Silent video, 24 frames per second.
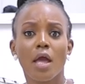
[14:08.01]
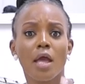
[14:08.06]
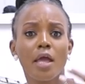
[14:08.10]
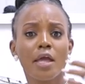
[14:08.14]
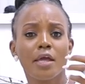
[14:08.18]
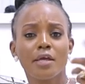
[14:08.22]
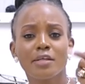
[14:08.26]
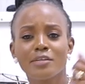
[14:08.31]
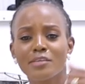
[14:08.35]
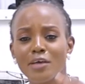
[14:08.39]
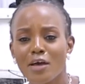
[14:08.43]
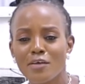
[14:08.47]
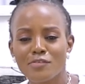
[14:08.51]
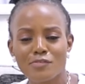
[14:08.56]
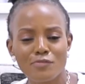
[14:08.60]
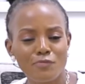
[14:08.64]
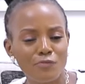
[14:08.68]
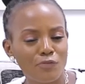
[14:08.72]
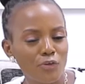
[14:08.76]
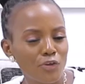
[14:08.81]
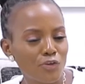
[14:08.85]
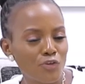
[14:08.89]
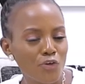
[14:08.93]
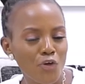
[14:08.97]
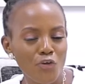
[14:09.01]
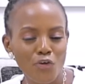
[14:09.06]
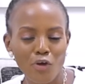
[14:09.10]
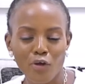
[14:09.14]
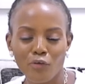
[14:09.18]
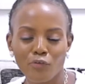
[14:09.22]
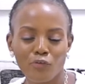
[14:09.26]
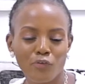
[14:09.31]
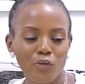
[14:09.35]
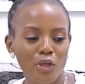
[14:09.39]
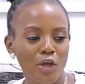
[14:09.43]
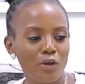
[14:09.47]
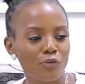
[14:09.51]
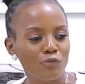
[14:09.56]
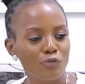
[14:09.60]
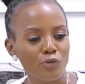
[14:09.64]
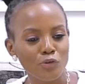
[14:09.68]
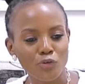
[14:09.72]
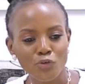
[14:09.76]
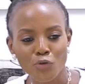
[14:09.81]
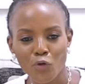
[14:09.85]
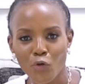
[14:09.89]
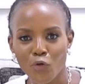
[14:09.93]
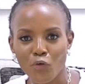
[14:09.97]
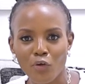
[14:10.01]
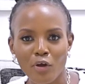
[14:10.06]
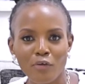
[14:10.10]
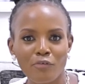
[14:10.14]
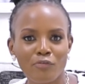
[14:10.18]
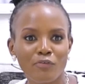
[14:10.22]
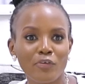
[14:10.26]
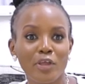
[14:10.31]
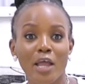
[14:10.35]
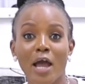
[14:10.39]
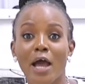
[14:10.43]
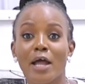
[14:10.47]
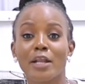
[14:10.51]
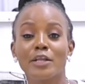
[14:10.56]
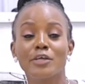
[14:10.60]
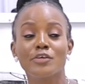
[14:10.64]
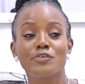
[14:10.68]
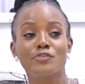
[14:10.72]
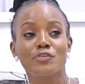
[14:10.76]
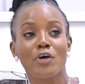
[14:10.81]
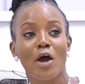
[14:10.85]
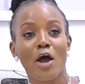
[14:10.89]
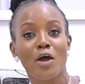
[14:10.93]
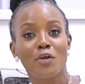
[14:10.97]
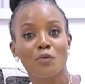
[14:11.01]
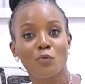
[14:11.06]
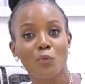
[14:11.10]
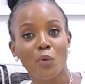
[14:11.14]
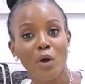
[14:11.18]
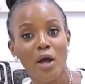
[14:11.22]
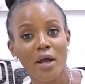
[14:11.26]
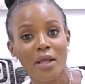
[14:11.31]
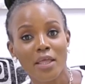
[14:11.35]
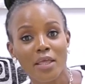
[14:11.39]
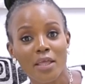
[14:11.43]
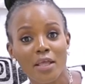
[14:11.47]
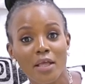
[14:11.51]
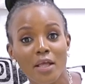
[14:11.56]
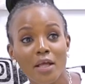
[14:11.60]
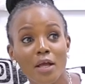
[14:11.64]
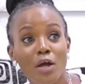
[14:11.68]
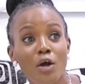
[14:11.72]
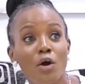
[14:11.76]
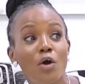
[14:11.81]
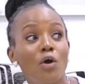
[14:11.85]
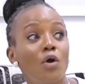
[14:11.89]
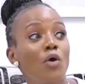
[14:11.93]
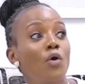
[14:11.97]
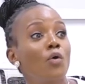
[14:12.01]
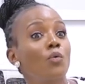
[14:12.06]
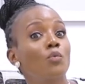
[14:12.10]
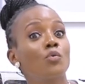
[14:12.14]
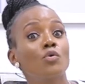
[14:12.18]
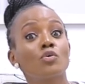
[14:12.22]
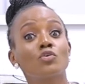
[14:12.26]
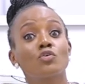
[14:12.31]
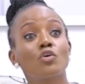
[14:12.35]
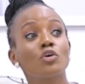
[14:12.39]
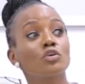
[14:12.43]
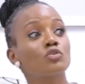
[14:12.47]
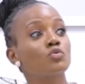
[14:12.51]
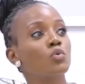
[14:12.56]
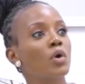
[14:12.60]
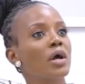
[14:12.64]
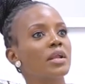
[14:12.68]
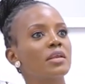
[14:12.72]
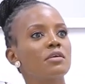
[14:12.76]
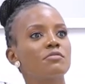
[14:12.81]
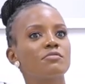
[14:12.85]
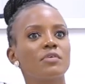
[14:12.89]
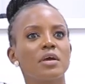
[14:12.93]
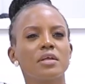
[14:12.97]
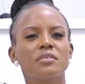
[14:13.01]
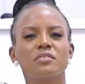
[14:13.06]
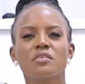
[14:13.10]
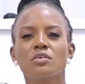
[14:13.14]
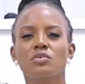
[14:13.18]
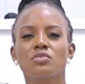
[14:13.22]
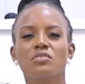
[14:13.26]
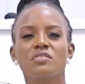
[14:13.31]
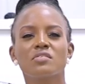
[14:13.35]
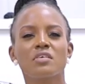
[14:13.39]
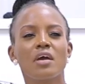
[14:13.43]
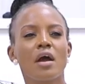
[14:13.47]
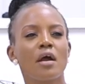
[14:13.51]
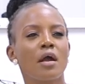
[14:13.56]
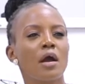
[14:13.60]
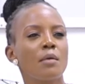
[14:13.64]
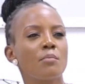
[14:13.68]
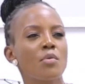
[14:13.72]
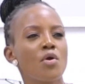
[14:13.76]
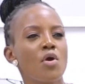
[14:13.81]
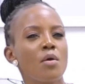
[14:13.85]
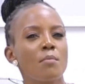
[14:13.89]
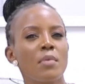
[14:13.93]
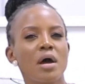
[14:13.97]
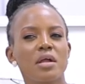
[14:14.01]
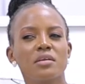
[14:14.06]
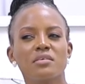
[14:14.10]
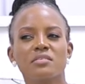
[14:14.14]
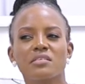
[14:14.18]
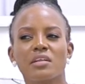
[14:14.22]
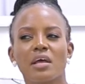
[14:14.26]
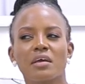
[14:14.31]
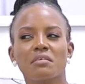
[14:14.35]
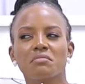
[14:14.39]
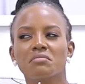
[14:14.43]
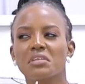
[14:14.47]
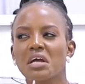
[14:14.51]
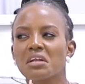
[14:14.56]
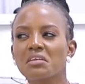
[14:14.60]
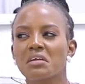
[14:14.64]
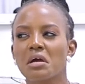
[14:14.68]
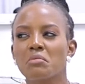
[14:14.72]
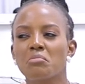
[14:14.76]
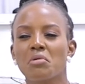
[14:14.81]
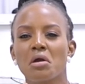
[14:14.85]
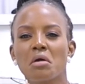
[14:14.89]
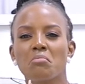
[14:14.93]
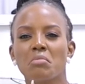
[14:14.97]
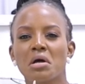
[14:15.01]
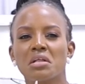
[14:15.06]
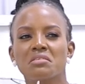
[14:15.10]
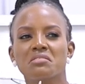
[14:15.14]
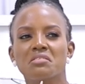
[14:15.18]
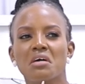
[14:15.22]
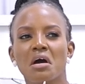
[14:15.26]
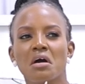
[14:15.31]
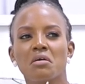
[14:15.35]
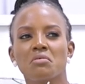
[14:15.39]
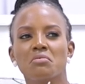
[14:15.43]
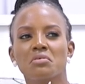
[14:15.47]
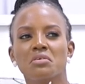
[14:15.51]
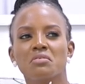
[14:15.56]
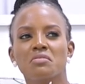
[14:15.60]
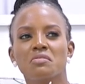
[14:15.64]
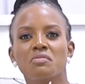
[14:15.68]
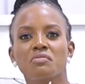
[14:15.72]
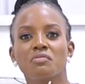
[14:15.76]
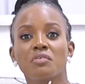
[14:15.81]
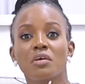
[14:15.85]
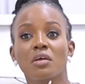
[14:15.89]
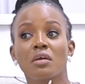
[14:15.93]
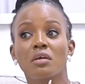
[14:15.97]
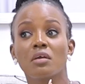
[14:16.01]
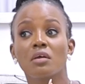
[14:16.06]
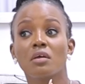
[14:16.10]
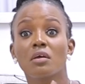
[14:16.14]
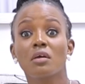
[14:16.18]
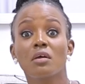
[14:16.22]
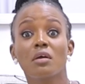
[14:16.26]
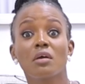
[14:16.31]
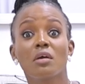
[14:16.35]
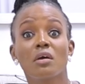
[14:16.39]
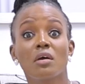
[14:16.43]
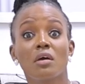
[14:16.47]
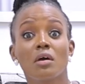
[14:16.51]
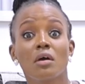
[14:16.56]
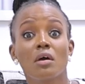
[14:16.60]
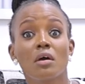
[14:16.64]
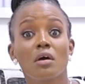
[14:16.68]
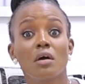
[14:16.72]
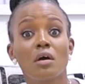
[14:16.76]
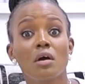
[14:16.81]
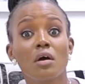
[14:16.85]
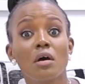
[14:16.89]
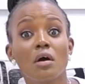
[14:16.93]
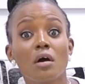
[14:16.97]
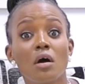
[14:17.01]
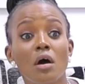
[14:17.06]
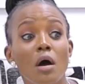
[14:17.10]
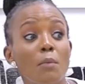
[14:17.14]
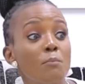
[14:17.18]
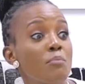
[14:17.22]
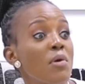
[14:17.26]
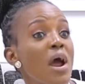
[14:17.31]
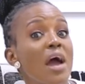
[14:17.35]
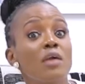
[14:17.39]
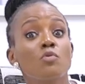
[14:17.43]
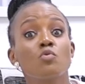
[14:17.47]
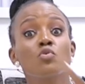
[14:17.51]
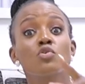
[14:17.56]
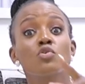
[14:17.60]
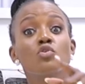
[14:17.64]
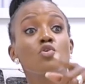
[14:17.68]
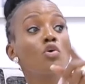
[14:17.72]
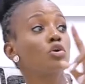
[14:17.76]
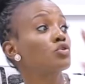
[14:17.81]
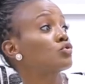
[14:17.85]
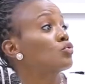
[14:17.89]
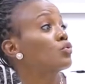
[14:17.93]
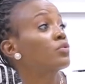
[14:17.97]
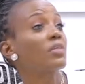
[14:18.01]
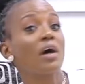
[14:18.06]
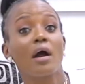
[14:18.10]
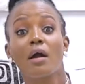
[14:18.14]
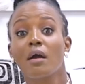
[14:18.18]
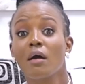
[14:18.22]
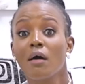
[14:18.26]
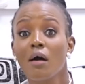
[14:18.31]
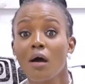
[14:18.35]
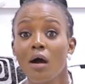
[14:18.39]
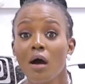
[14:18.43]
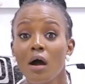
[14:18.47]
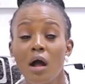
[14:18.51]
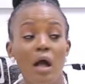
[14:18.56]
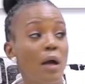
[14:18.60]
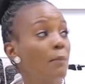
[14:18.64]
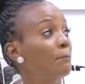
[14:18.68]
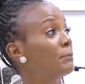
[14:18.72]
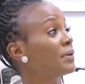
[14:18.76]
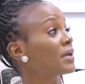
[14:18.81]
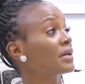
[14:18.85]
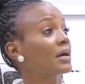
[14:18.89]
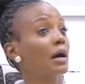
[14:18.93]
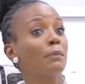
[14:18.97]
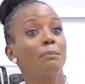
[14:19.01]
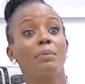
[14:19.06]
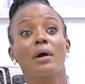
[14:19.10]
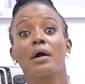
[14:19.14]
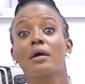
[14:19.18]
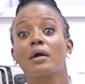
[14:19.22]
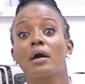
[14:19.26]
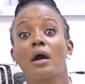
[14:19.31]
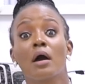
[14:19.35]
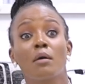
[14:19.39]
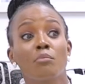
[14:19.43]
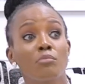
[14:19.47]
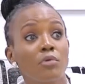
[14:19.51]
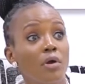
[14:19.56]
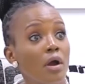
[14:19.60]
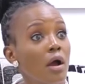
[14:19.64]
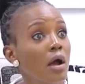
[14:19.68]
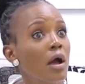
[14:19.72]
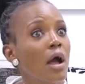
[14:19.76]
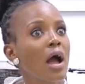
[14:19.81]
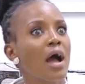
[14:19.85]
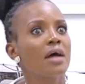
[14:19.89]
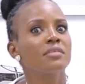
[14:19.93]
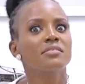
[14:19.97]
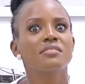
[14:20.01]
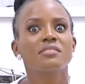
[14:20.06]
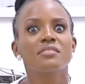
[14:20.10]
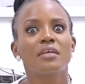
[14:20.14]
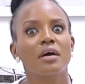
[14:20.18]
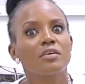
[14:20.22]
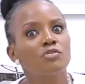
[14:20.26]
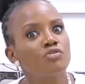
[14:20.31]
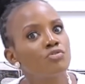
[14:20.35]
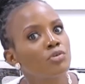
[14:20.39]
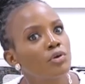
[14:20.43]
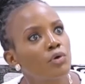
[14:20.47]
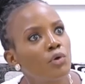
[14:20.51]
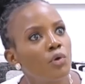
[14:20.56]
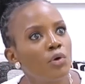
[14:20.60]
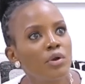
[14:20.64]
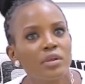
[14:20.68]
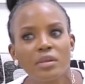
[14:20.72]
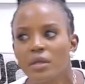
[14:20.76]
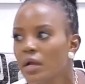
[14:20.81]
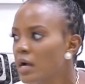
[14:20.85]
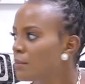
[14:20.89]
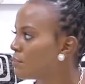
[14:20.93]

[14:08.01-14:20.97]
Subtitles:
He does videography and photography and he's hardworking. We'd go to an event, he would see a cameraman, he's like, that cameraman's angle is fake. Brian would go to the car, pick up a camera and start recording.